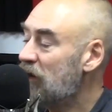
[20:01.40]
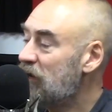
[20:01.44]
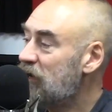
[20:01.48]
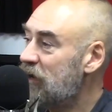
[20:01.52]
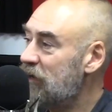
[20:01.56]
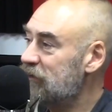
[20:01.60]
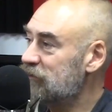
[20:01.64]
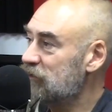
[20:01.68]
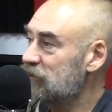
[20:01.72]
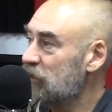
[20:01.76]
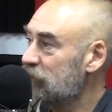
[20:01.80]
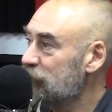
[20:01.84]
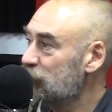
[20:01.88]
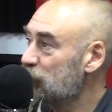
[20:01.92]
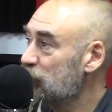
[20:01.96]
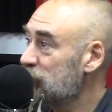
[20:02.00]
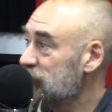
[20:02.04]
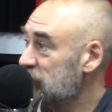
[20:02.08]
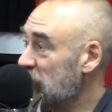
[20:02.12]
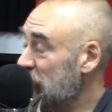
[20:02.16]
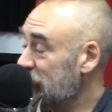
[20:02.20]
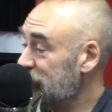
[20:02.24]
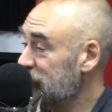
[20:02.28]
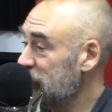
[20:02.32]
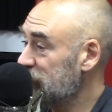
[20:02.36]
head, I've
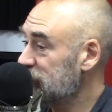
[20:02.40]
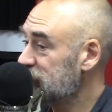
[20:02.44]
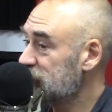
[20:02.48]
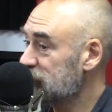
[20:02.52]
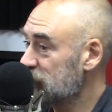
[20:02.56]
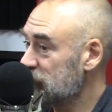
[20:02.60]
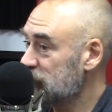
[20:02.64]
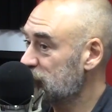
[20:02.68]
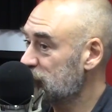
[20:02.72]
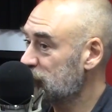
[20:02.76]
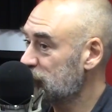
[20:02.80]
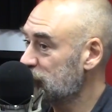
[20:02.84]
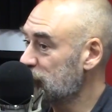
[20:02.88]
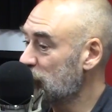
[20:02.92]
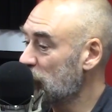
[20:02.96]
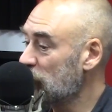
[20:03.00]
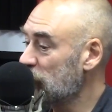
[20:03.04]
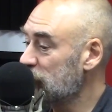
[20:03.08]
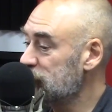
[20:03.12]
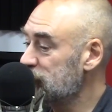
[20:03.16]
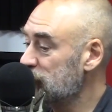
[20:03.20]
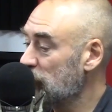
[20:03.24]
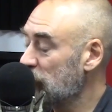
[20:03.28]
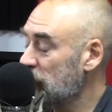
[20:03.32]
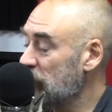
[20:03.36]
always had this
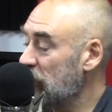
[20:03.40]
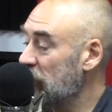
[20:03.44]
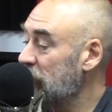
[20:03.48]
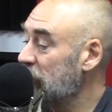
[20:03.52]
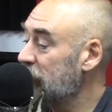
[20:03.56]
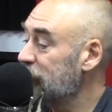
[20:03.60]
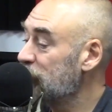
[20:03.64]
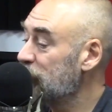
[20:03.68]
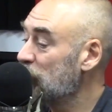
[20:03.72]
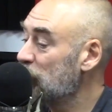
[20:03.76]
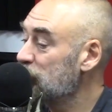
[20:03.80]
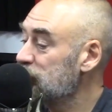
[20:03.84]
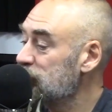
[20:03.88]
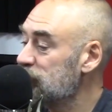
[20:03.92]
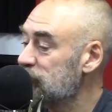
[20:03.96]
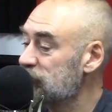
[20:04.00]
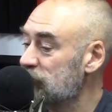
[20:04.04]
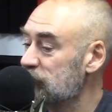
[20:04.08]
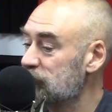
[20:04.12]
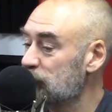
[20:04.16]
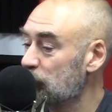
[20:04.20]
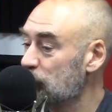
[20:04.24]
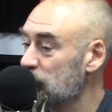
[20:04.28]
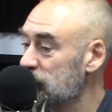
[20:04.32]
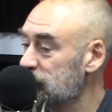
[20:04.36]
chronology on it, and I've noticed
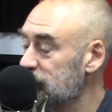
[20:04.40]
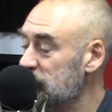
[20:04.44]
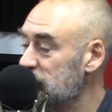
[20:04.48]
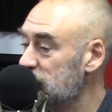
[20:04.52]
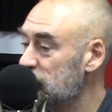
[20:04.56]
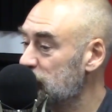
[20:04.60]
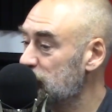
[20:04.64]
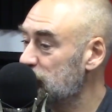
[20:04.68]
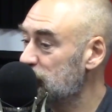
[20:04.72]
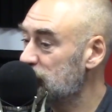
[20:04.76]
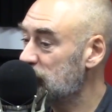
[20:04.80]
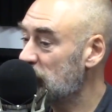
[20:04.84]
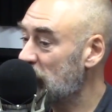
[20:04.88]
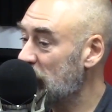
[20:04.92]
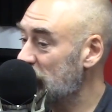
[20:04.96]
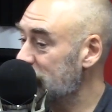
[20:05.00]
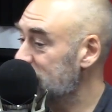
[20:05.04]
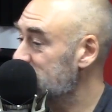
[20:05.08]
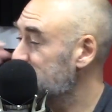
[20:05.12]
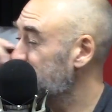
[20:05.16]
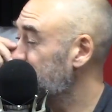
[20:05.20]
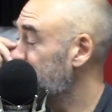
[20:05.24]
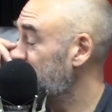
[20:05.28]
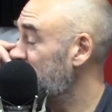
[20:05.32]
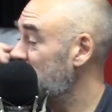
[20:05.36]
there's always been two
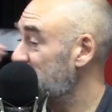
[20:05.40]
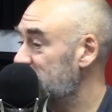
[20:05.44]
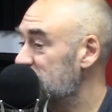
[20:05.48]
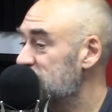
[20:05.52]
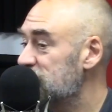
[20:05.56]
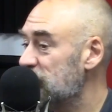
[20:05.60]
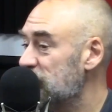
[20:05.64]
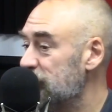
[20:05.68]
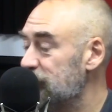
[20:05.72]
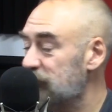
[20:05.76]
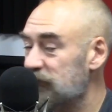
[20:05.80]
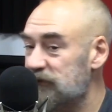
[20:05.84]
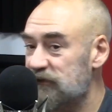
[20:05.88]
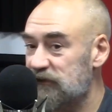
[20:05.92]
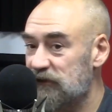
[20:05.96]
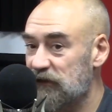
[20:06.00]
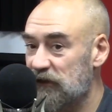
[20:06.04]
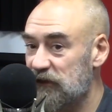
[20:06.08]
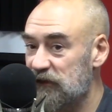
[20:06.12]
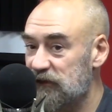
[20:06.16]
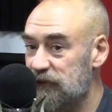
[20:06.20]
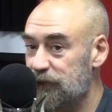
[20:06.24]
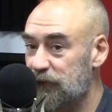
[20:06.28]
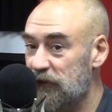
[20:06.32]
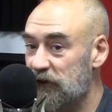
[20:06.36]
types, very
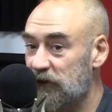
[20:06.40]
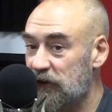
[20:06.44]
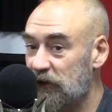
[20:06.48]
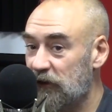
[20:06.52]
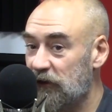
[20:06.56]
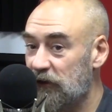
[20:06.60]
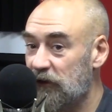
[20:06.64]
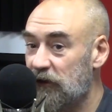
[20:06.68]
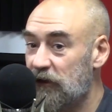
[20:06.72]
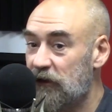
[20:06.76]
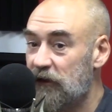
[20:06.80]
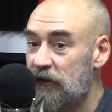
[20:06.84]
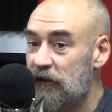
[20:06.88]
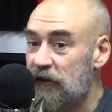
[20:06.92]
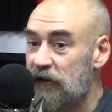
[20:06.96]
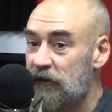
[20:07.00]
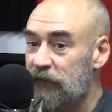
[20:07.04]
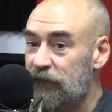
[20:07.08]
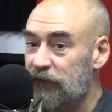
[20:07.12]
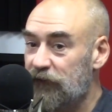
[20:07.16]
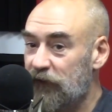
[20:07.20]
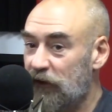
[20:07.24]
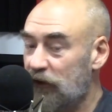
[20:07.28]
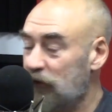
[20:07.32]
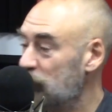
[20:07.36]
simplistically speaking.
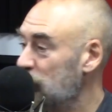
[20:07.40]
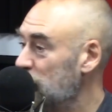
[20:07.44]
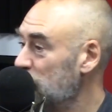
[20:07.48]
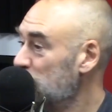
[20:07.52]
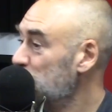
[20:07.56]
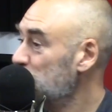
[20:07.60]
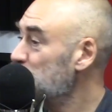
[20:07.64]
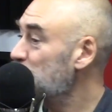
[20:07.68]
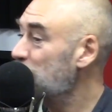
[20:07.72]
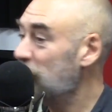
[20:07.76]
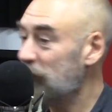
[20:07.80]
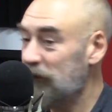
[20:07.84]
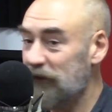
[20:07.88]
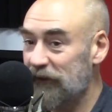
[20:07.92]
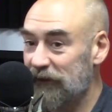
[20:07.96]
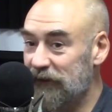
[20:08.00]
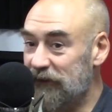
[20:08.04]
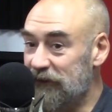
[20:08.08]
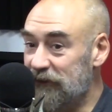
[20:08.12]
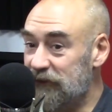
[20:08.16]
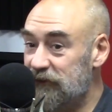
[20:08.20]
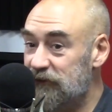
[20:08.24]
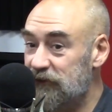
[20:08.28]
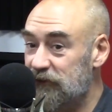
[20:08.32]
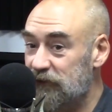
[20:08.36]
The uber
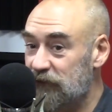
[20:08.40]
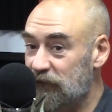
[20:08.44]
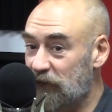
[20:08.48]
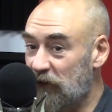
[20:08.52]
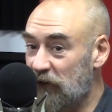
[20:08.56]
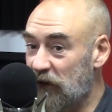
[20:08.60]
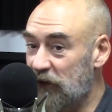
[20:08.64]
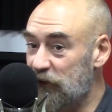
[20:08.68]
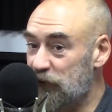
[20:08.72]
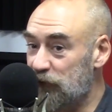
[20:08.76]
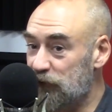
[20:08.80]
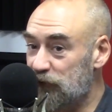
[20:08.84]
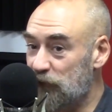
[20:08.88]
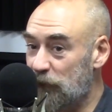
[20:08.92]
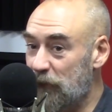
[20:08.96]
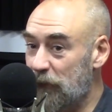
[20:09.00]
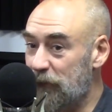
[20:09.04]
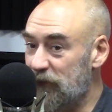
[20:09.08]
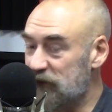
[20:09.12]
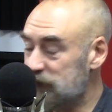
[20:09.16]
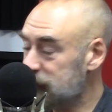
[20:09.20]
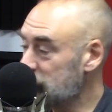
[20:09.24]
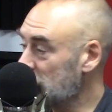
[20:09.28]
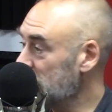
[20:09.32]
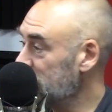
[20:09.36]
elite, right? You talk about
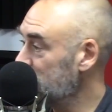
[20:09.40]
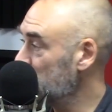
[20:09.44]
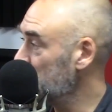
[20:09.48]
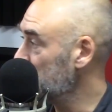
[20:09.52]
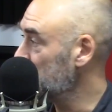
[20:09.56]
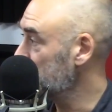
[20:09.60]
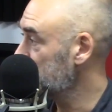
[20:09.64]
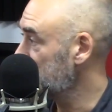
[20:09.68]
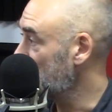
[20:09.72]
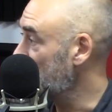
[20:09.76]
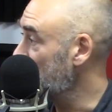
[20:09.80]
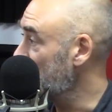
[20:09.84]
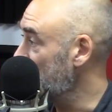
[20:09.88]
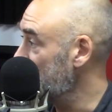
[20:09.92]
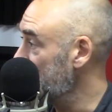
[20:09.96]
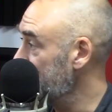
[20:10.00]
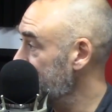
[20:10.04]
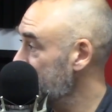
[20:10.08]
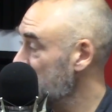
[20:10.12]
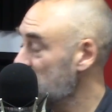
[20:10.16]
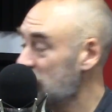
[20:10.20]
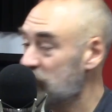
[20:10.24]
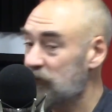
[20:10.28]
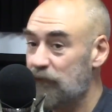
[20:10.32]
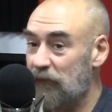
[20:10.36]
best player of all
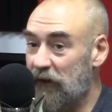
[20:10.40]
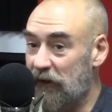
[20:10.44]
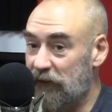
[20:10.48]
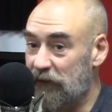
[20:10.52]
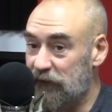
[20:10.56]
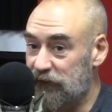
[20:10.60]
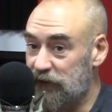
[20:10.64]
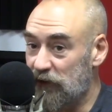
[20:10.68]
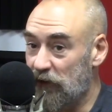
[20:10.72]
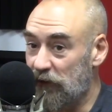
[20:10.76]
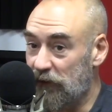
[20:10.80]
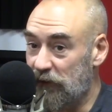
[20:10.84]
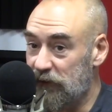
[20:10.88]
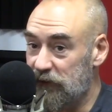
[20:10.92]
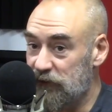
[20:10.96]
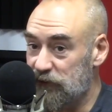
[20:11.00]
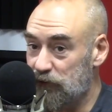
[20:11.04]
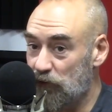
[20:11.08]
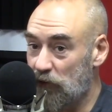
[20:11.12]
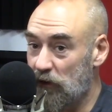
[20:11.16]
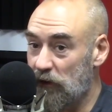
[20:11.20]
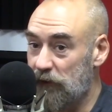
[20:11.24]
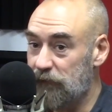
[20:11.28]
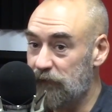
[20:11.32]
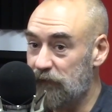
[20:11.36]
time. Maradona is
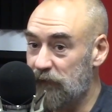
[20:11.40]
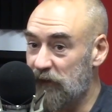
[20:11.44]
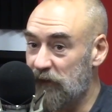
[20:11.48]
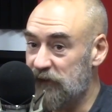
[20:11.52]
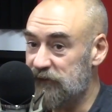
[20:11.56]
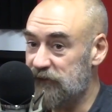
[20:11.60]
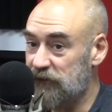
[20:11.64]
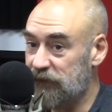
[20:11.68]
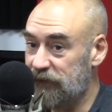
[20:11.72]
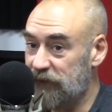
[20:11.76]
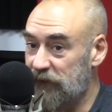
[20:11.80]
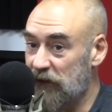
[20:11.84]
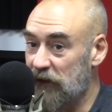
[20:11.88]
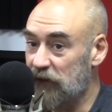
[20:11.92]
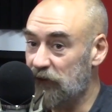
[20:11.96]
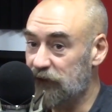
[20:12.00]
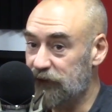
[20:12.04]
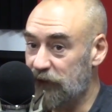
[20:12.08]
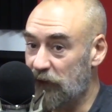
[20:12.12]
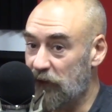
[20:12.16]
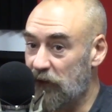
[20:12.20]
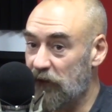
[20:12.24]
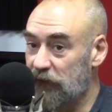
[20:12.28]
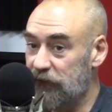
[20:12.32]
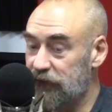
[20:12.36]
one, Messi and Ronaldo
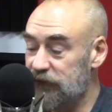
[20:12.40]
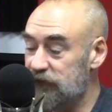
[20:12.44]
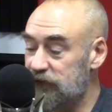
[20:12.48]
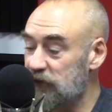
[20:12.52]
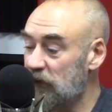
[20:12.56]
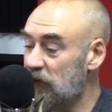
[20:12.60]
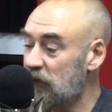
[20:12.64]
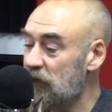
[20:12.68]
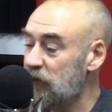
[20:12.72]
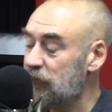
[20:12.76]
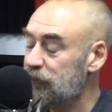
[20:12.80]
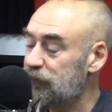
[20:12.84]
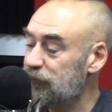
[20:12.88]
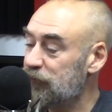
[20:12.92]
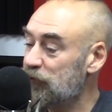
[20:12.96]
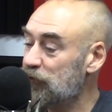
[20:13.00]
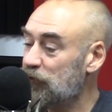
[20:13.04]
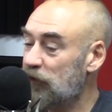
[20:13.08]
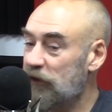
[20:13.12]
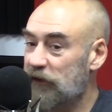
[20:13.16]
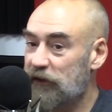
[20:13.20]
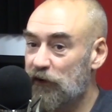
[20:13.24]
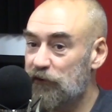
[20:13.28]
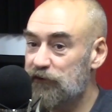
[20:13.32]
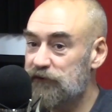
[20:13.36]
are others. But
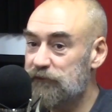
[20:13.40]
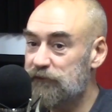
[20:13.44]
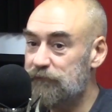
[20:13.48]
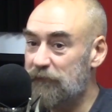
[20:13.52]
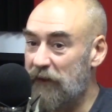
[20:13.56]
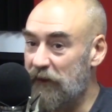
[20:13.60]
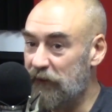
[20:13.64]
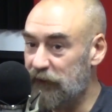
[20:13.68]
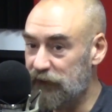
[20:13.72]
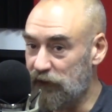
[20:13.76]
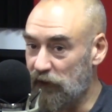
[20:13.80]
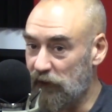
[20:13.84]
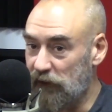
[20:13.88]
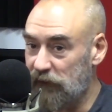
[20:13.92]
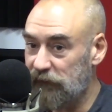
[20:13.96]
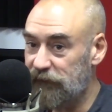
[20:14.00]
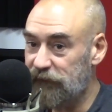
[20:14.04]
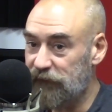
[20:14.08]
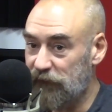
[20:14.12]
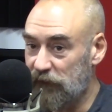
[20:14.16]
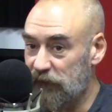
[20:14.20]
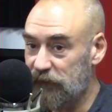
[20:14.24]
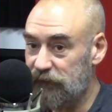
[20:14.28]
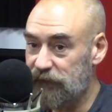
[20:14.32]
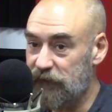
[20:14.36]
it goes Maradona
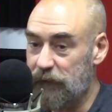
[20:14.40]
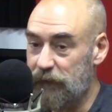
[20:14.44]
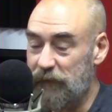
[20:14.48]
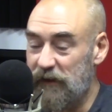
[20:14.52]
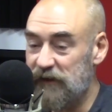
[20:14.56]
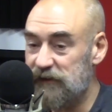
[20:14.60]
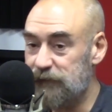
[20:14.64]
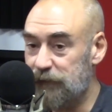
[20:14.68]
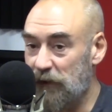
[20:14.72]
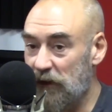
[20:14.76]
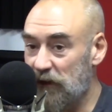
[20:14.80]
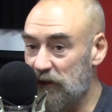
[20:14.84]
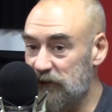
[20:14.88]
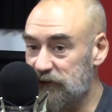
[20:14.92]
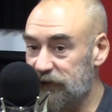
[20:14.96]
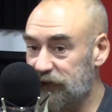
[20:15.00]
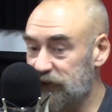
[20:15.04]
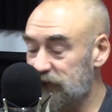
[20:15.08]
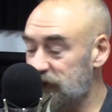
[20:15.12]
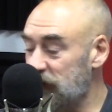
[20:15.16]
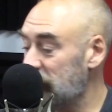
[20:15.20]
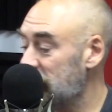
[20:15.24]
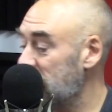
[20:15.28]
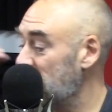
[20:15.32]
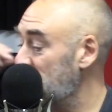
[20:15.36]
for best part of a
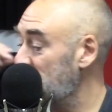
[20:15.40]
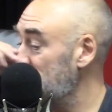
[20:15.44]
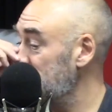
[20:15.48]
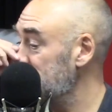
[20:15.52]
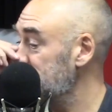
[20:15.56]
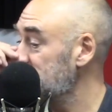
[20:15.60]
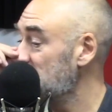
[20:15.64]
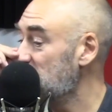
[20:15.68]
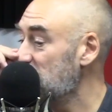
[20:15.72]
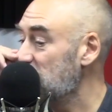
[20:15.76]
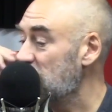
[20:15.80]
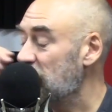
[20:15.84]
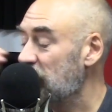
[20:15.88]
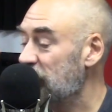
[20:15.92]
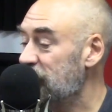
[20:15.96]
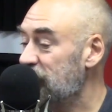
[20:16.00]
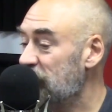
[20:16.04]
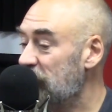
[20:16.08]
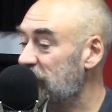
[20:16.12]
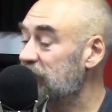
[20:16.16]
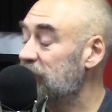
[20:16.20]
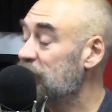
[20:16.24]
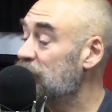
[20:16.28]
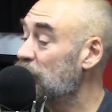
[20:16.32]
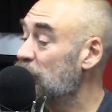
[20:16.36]
decade, and
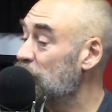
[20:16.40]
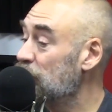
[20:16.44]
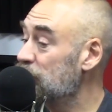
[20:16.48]
then it